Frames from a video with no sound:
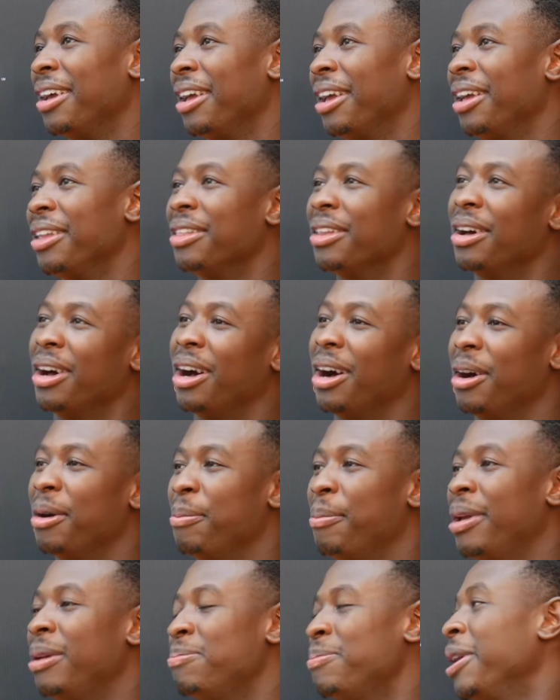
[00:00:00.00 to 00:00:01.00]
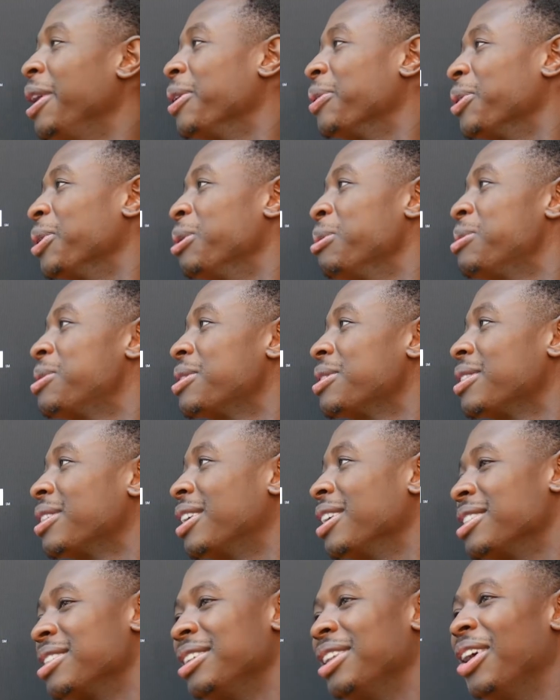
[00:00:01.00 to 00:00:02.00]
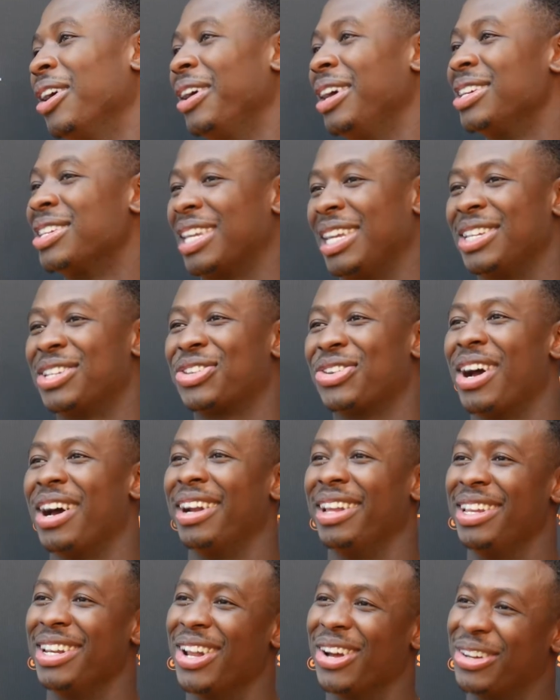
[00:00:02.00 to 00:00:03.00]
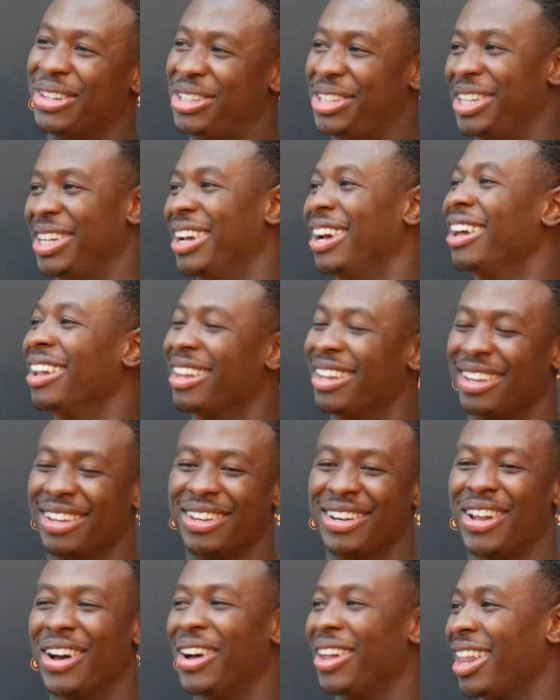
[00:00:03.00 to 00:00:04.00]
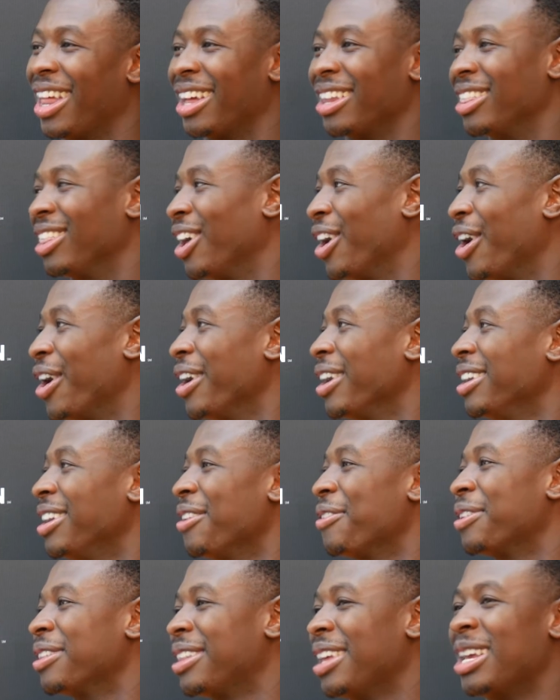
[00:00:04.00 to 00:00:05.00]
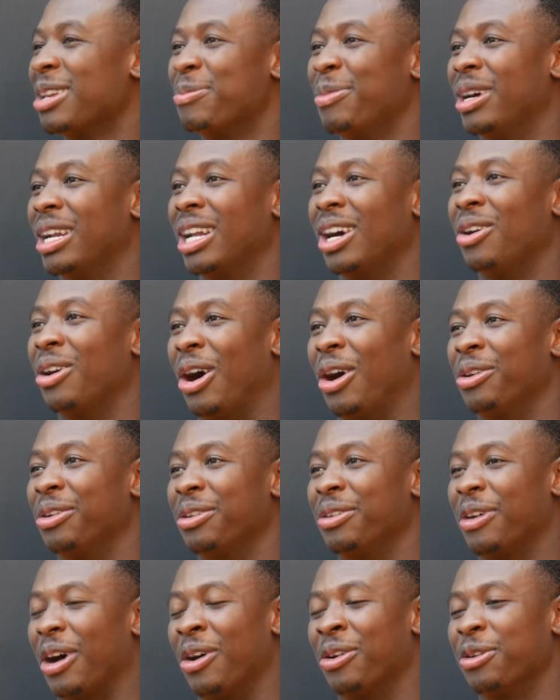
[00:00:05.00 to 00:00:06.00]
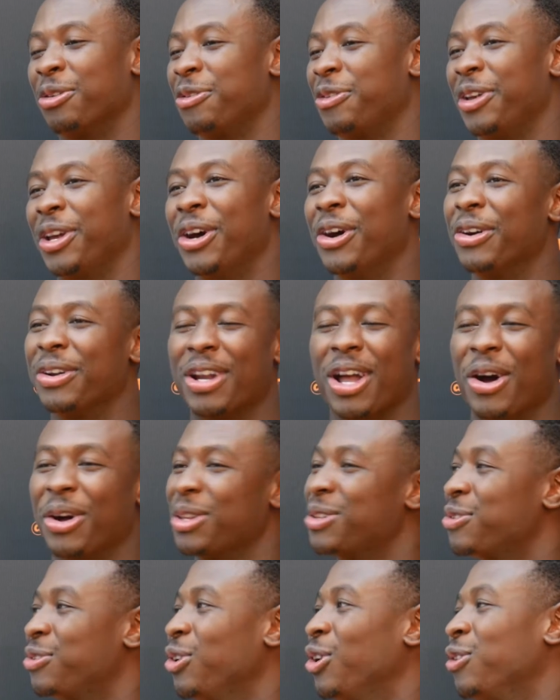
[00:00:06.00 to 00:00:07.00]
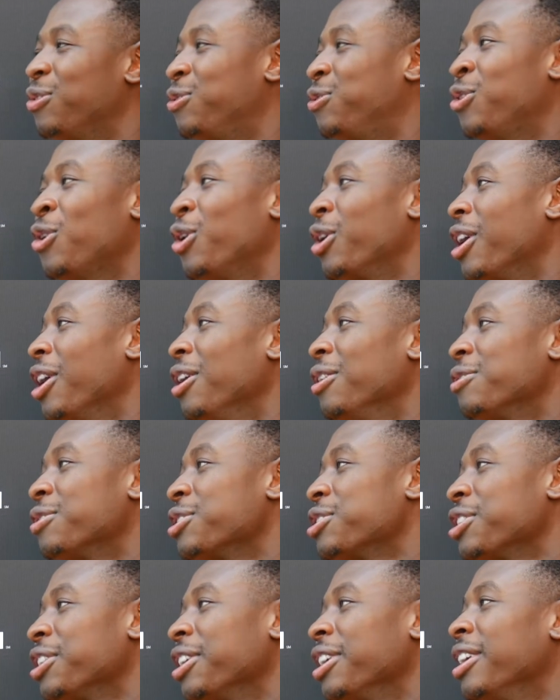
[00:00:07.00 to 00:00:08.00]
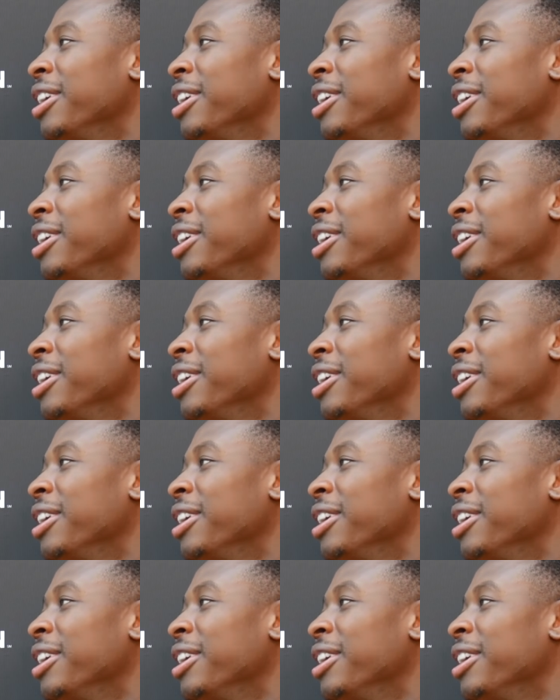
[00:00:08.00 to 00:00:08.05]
In the meeting rooms, because you know he's trying to, you know, chill and, you know, like learn different things. But on the field, no, it's full go for sure.